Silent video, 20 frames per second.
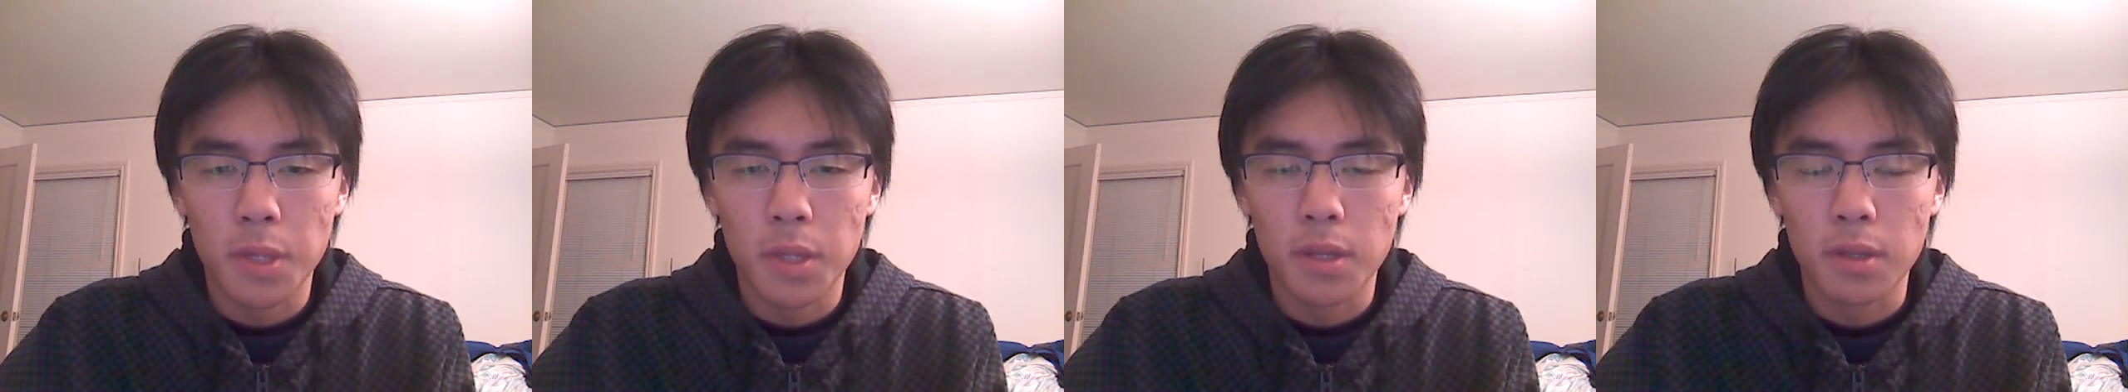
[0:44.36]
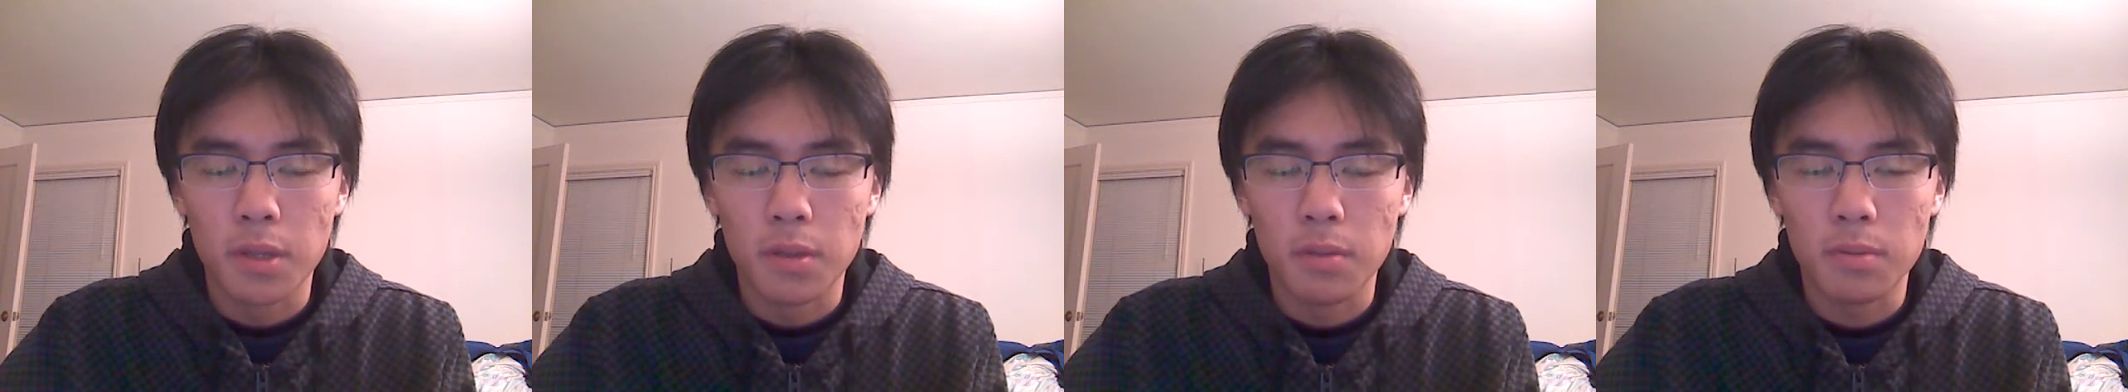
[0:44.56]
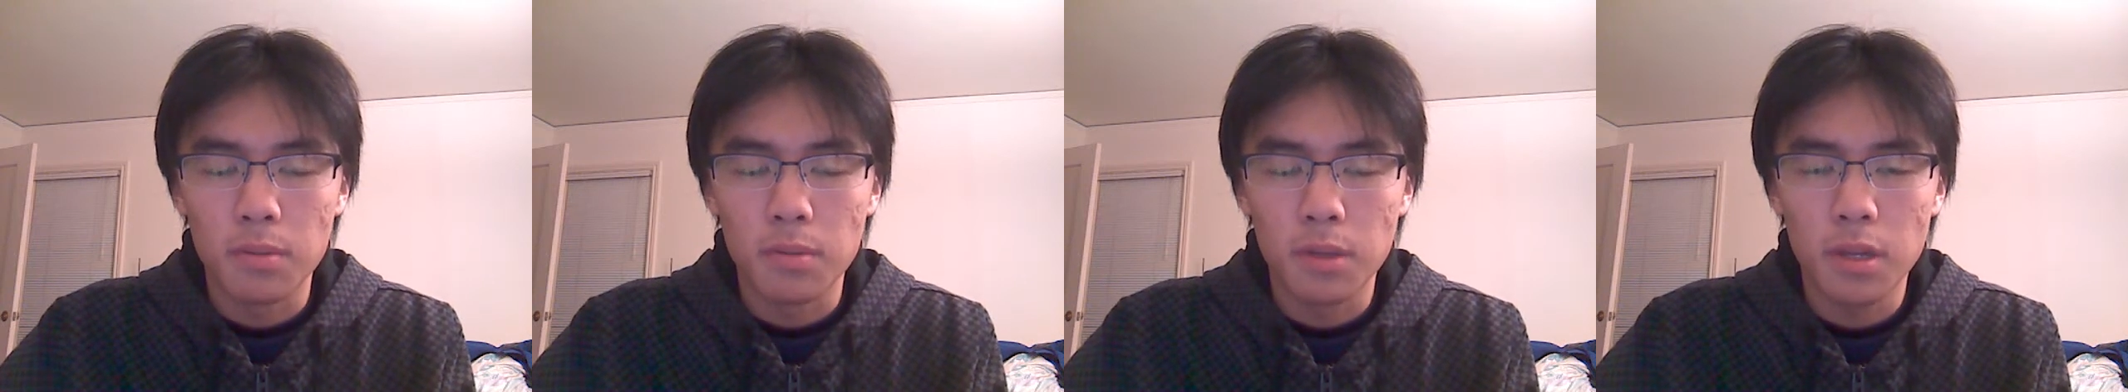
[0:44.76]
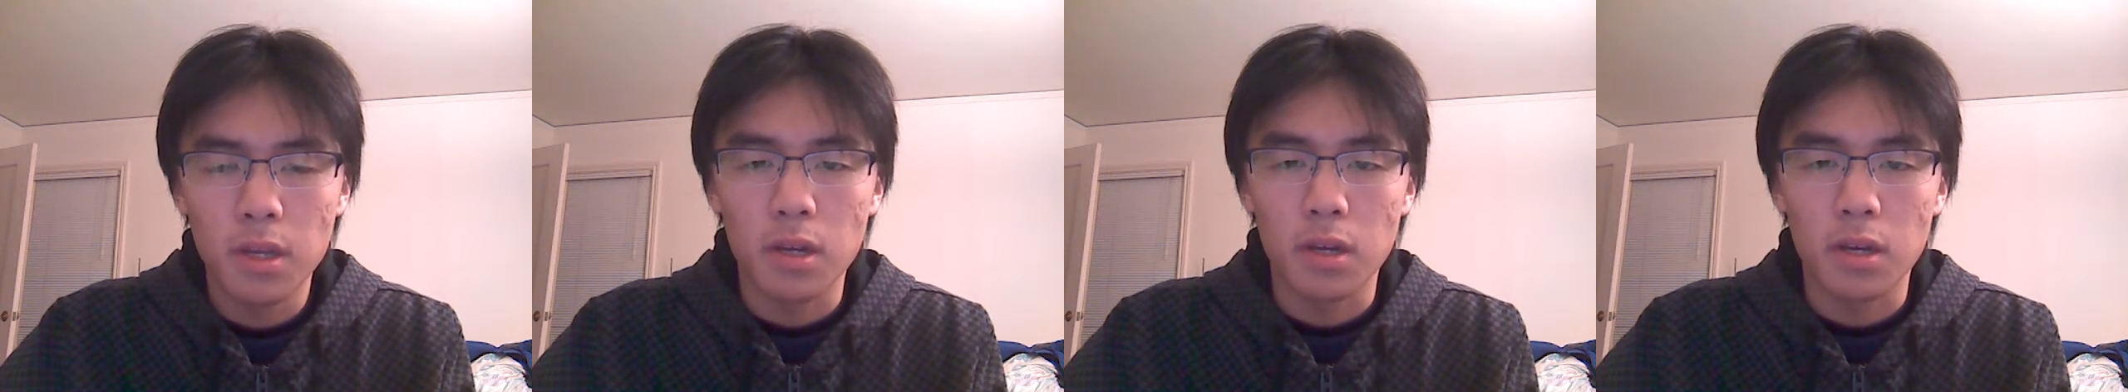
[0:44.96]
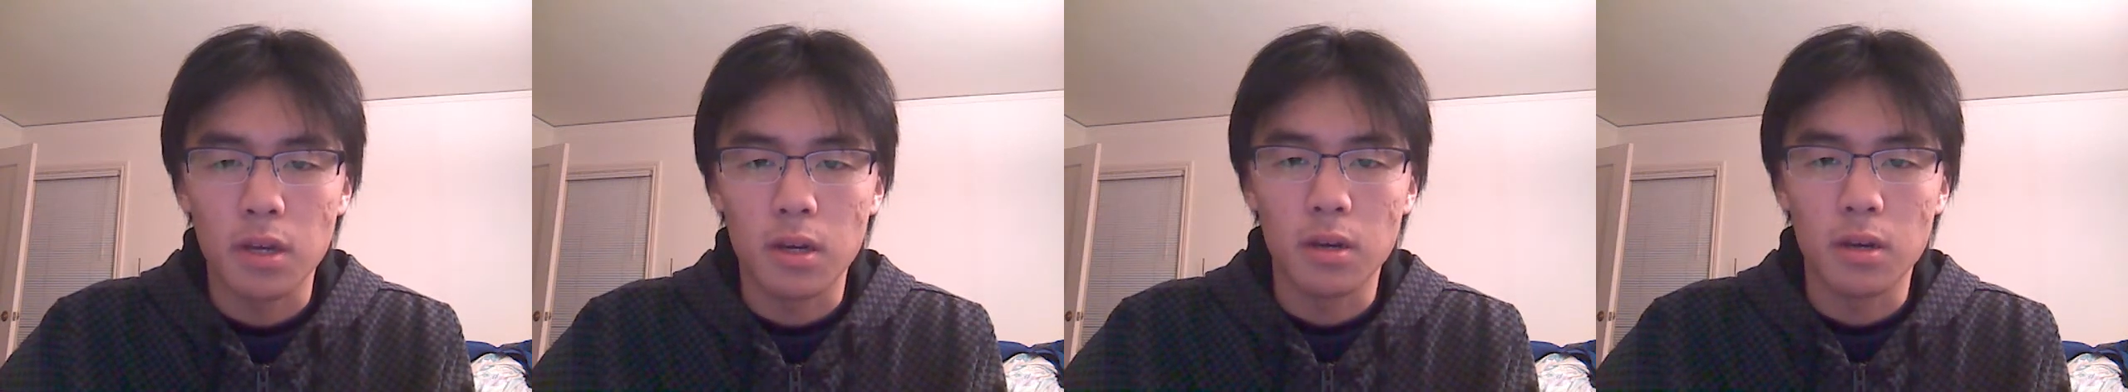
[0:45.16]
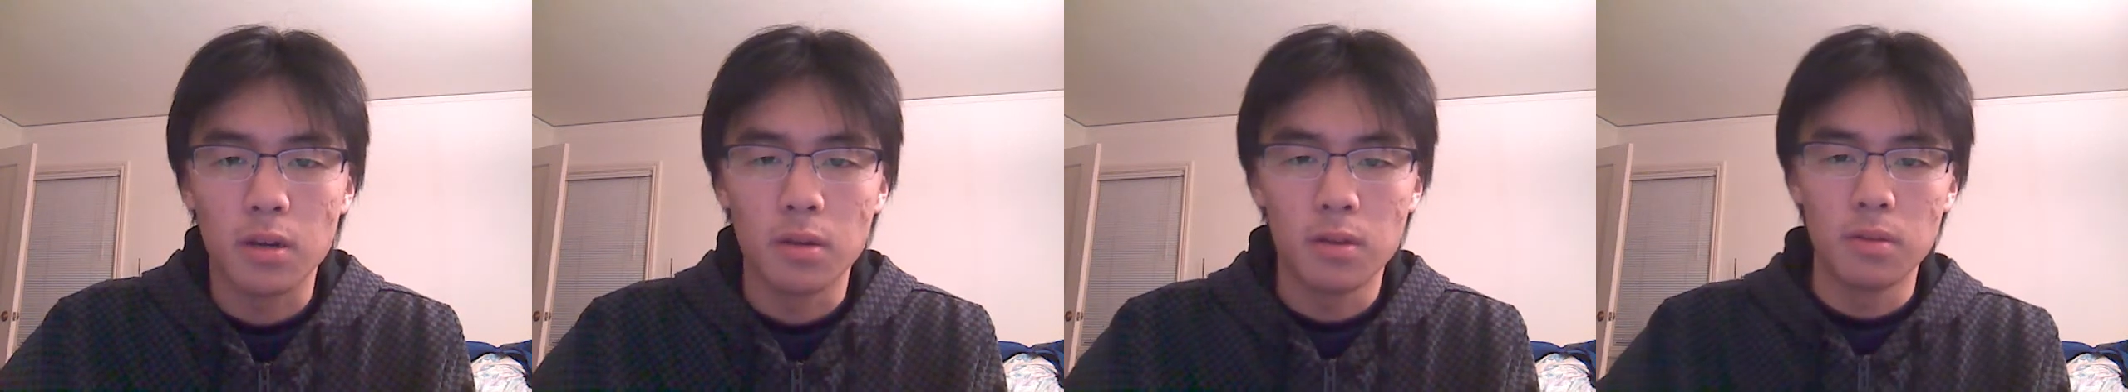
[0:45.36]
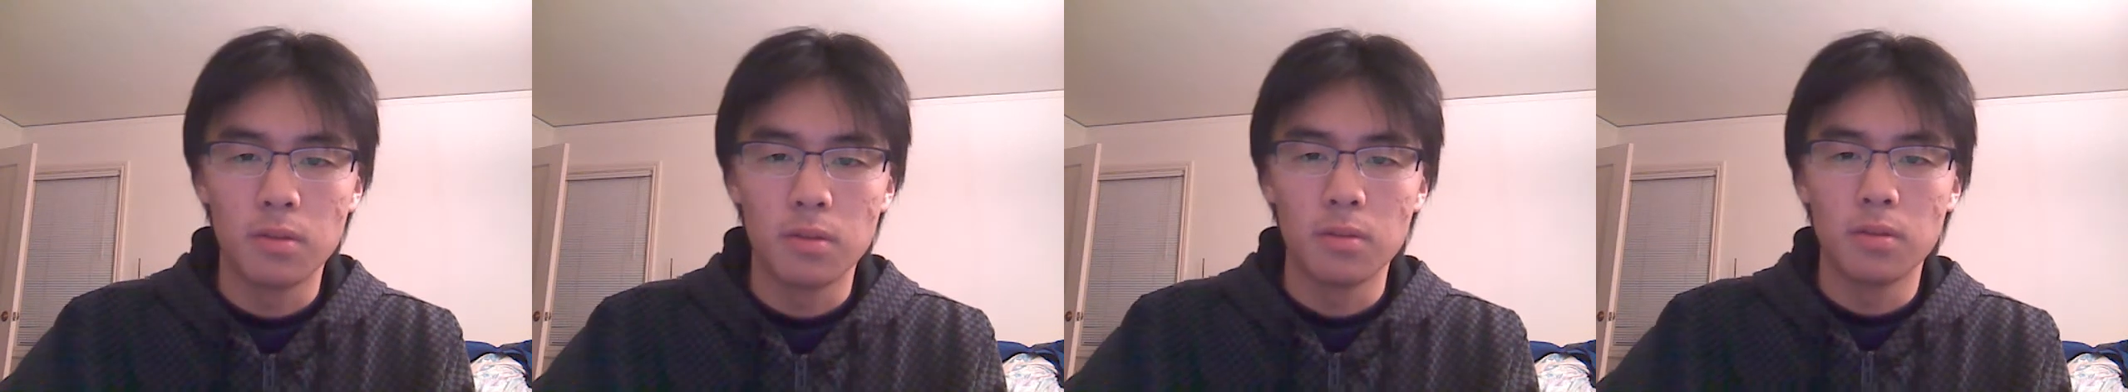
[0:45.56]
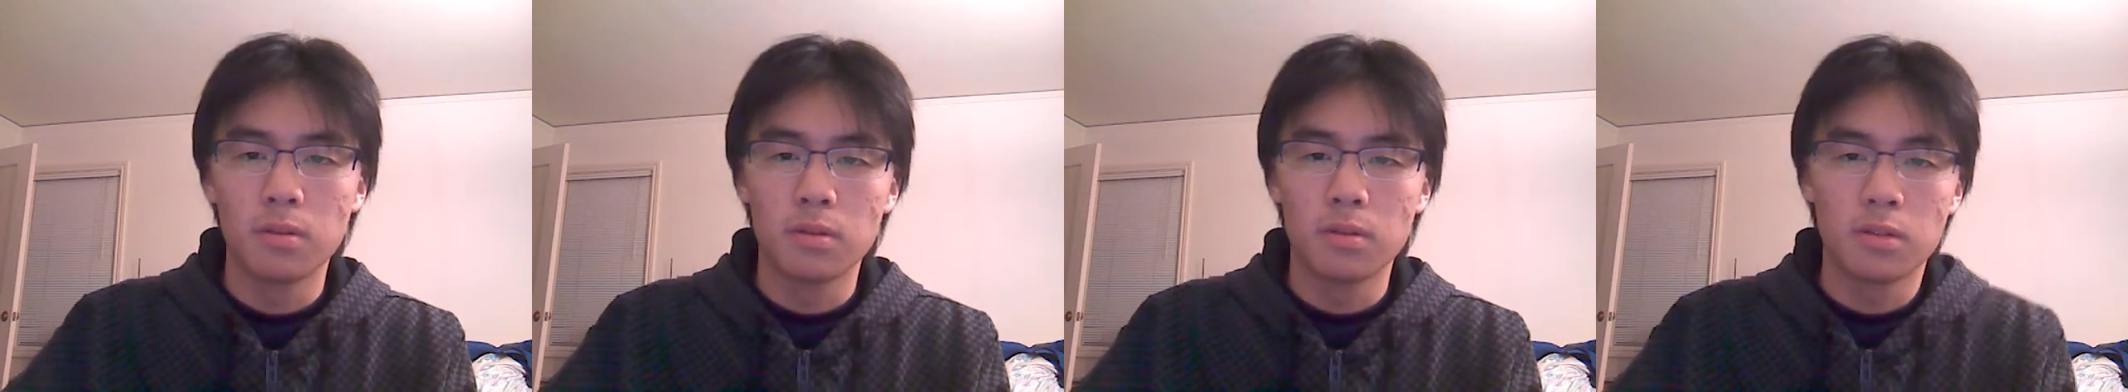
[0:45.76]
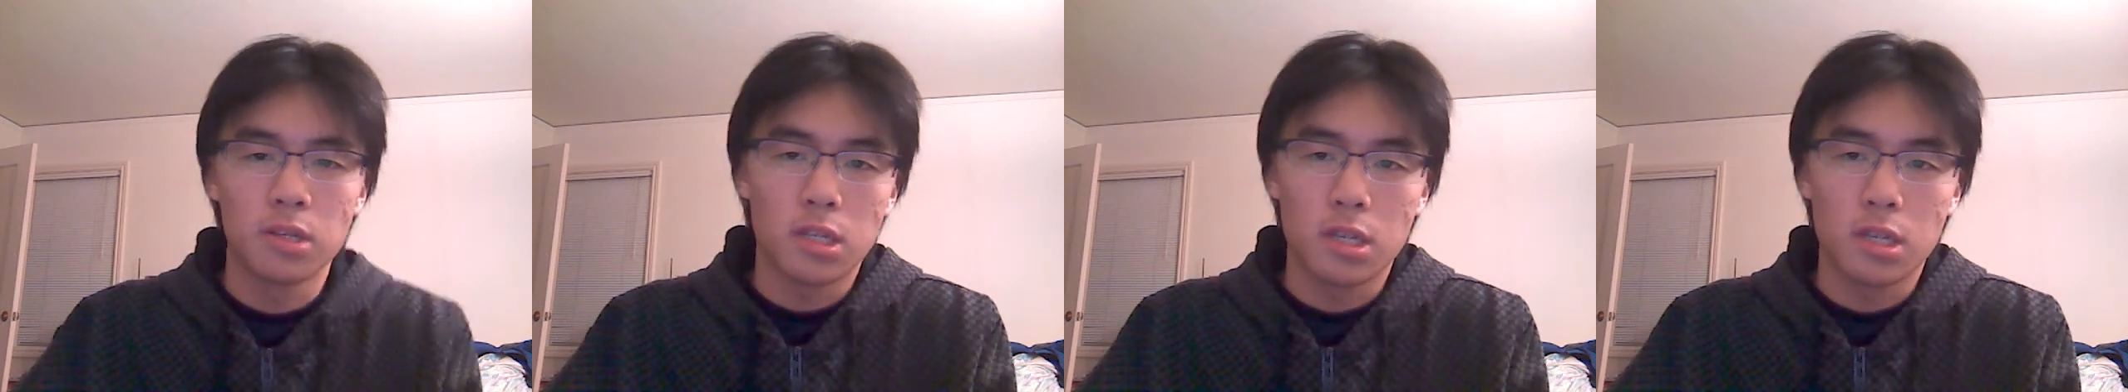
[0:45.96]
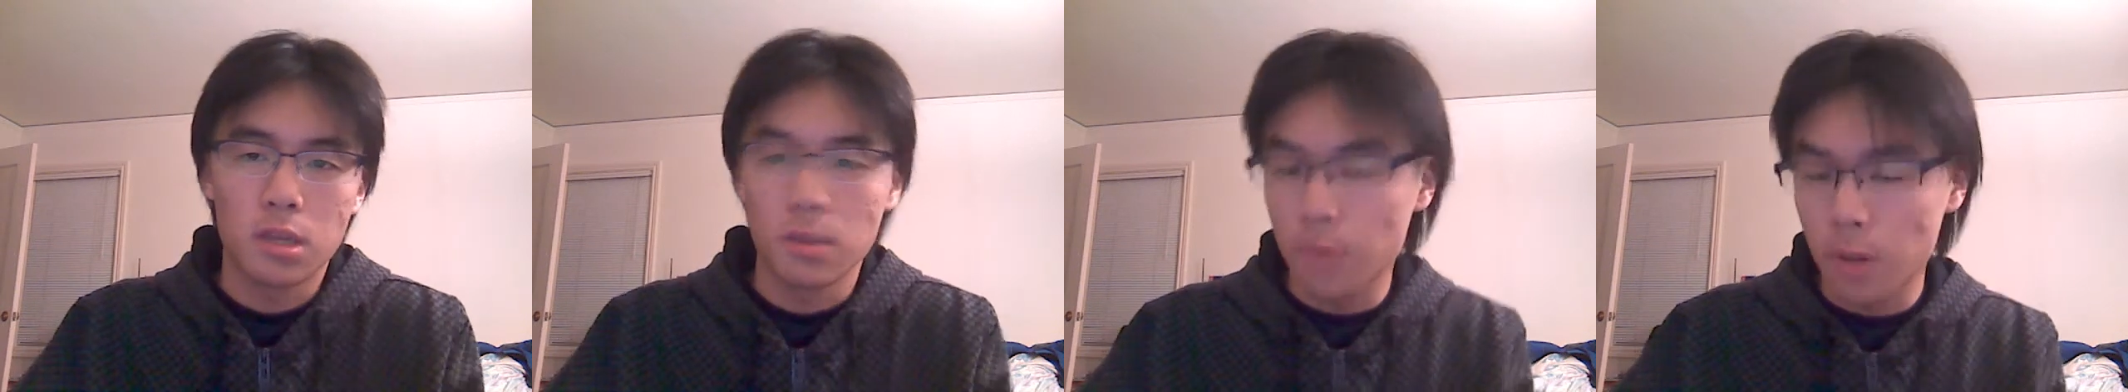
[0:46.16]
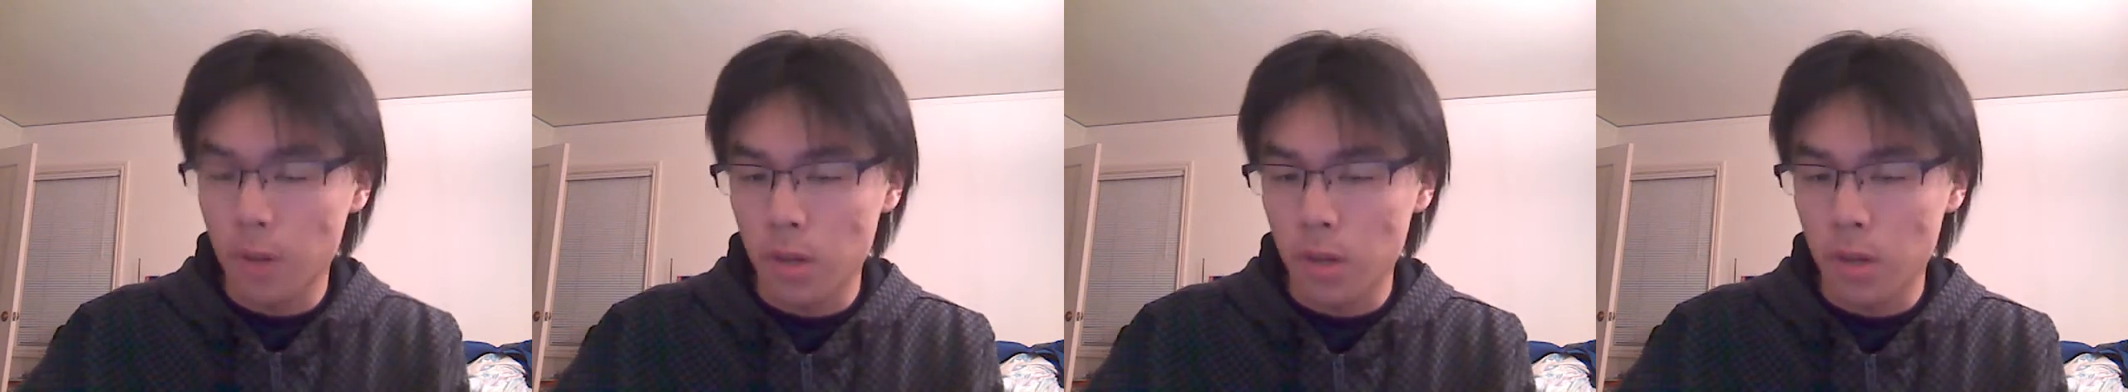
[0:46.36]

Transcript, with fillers: and yeah, just keep